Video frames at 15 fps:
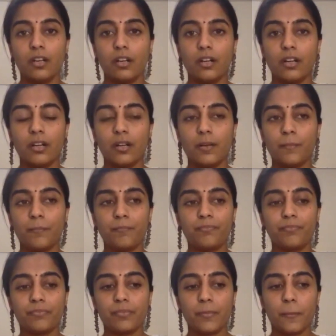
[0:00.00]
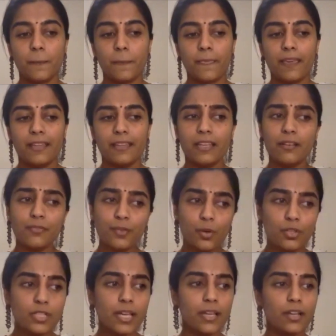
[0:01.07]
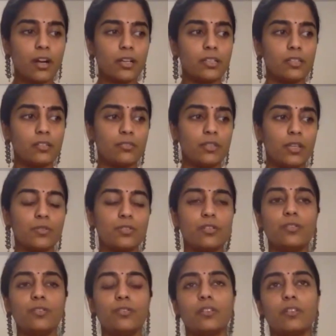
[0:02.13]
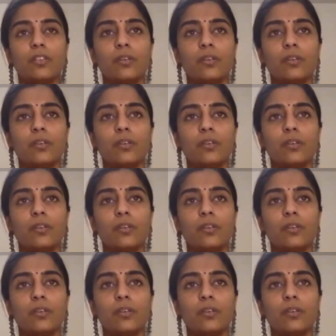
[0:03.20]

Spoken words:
um, and then of course I got into, there was not